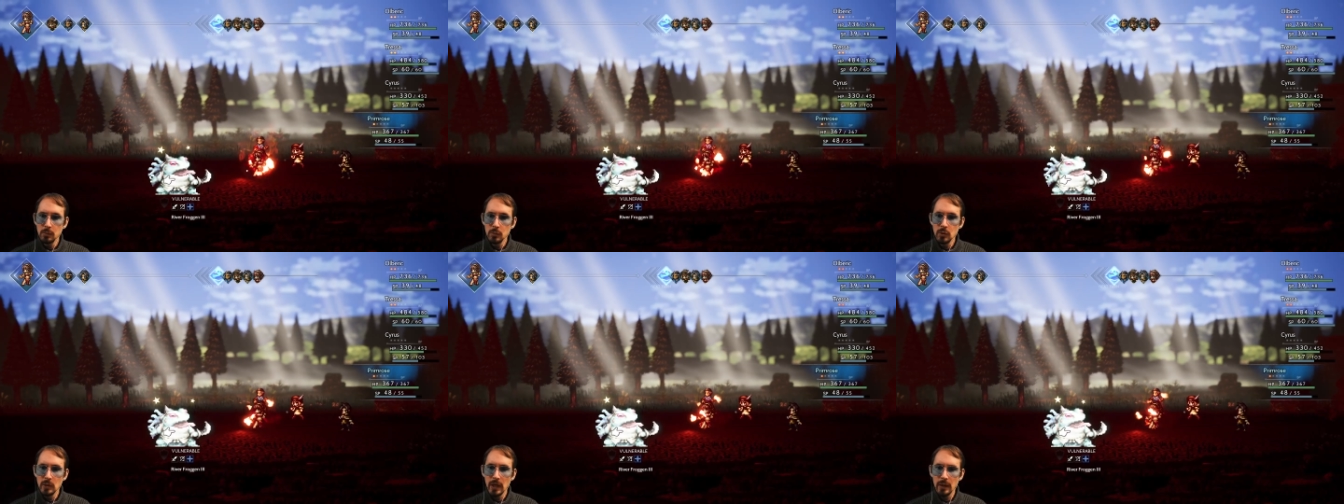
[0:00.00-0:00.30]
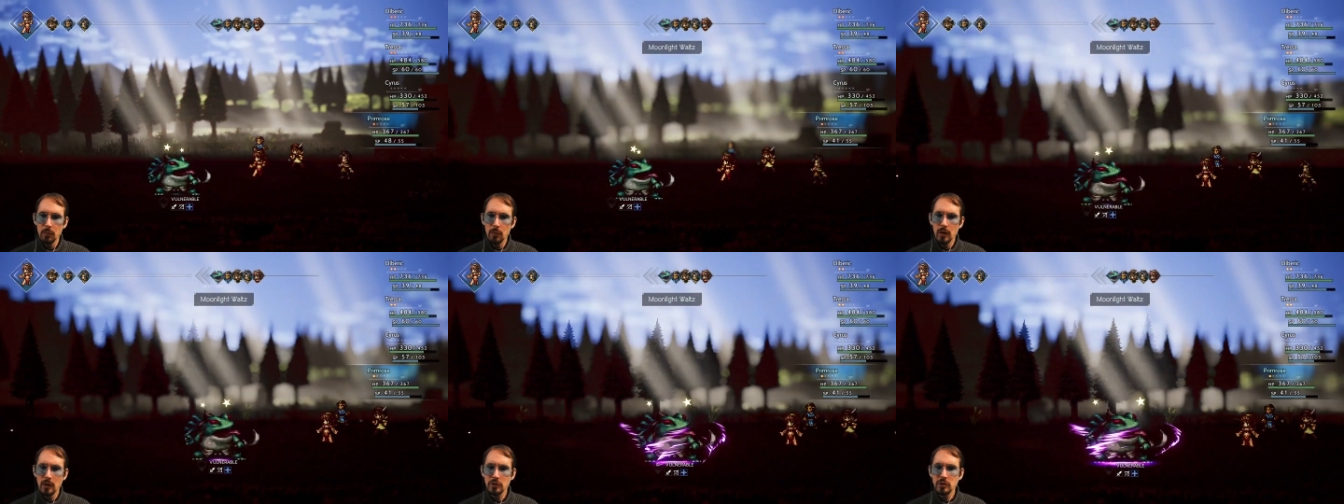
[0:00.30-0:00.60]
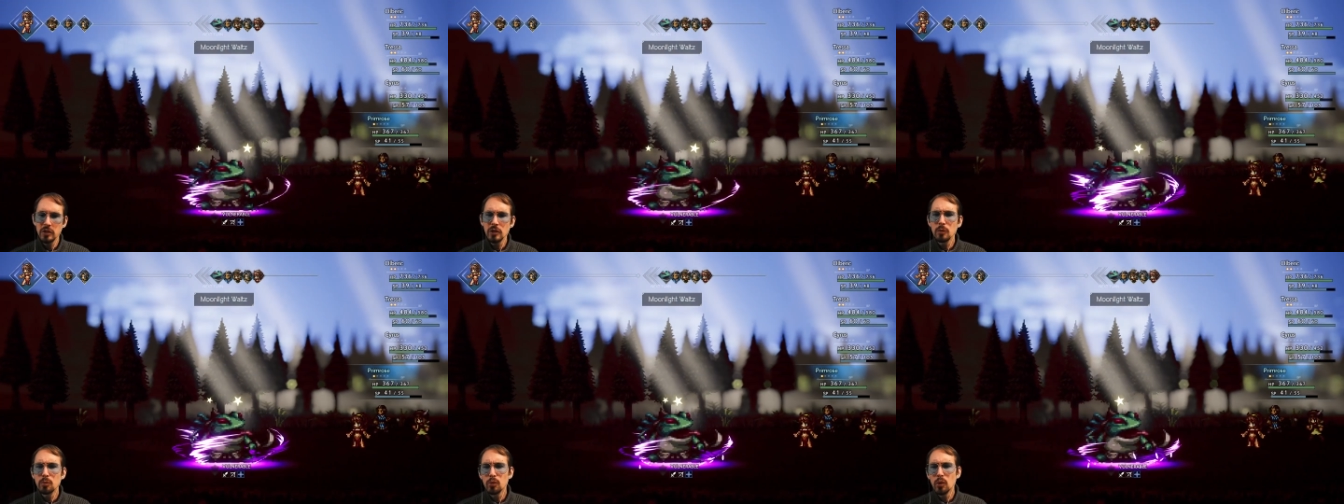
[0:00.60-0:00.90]
Good Moonlight
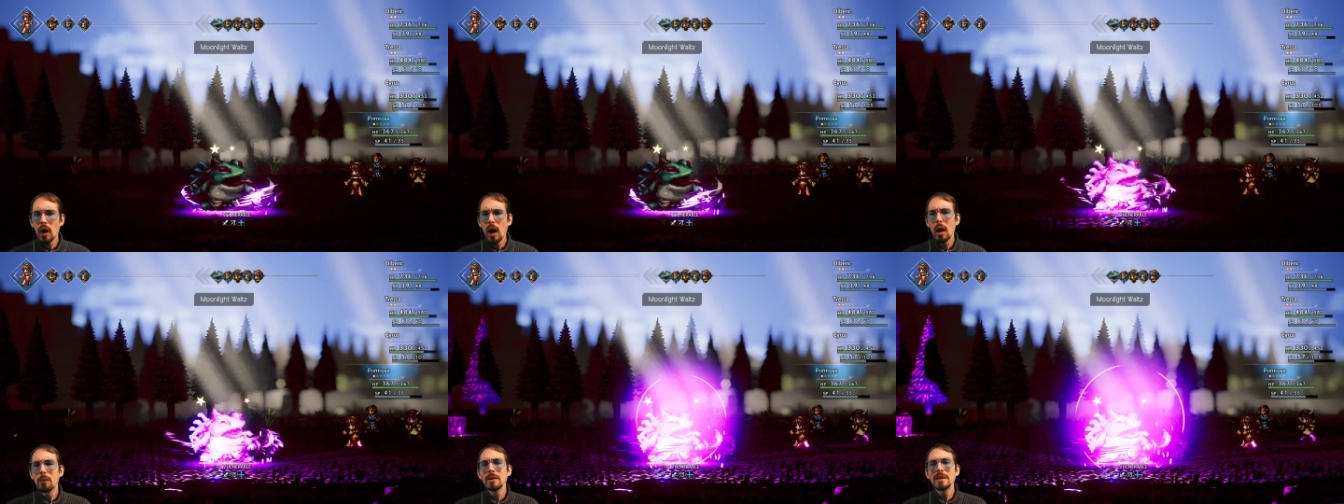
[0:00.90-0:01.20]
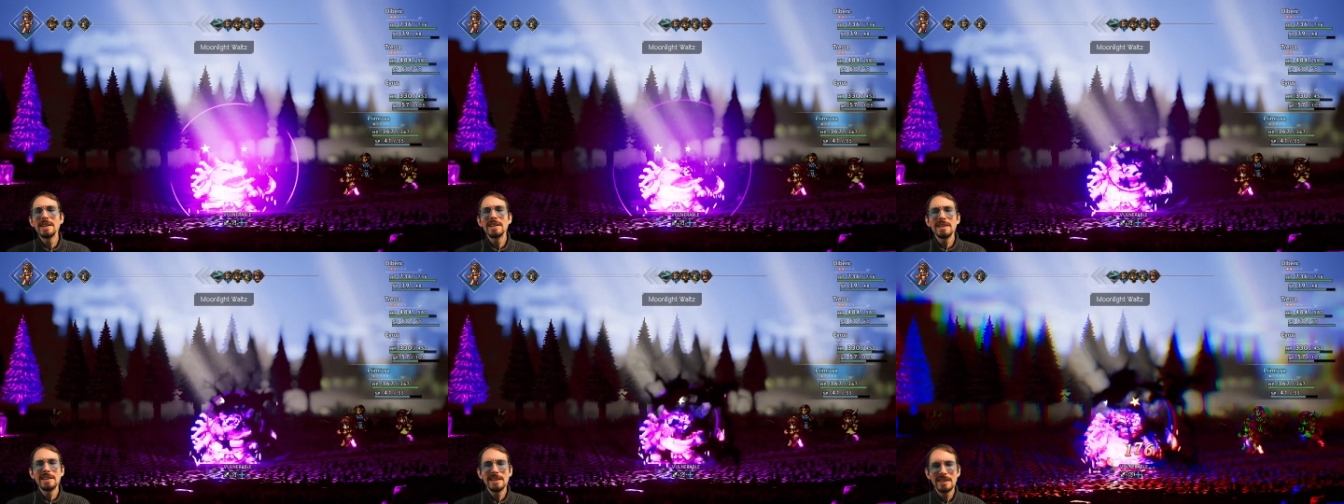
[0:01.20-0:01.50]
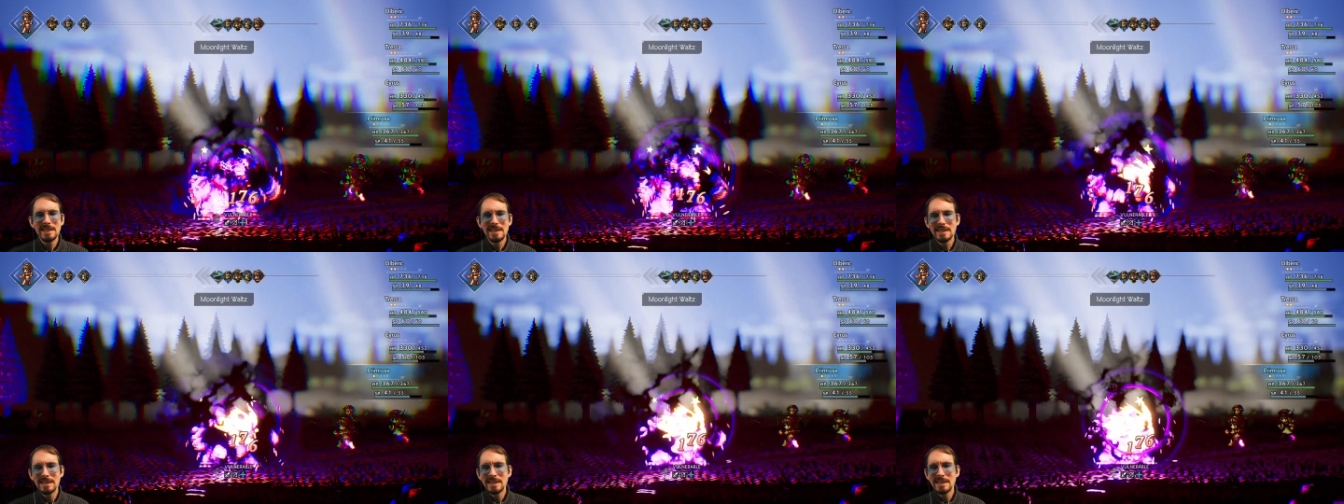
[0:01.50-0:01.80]
Wall. She'll probably
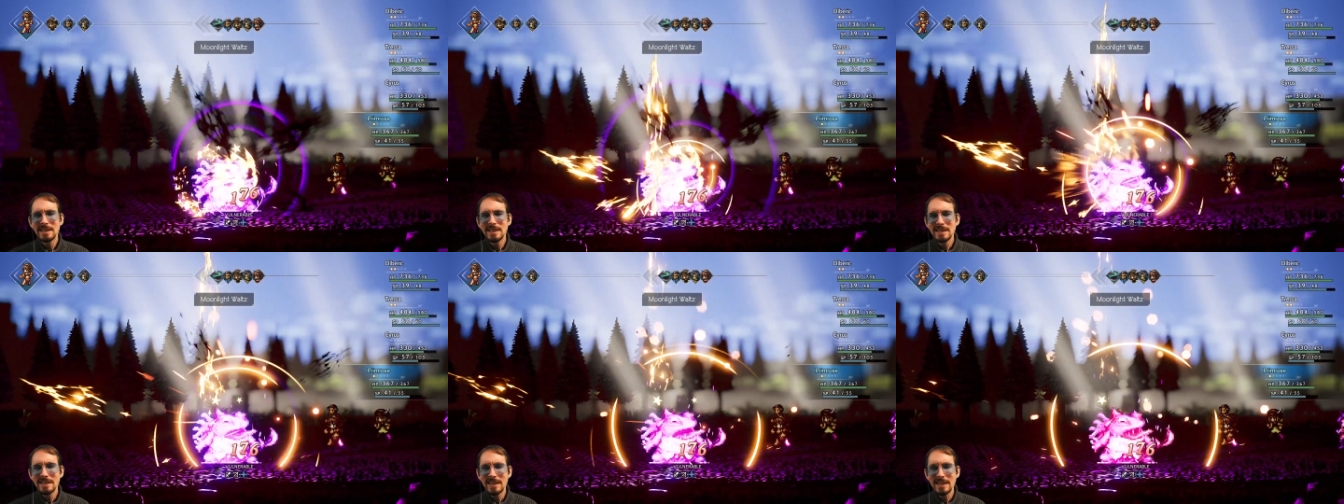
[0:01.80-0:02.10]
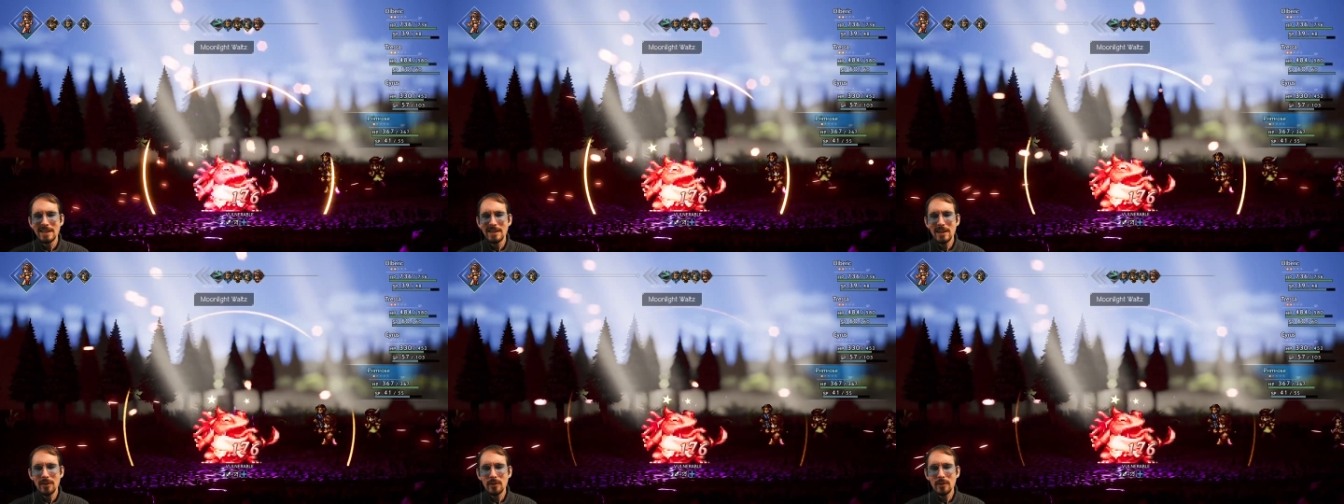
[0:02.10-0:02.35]
get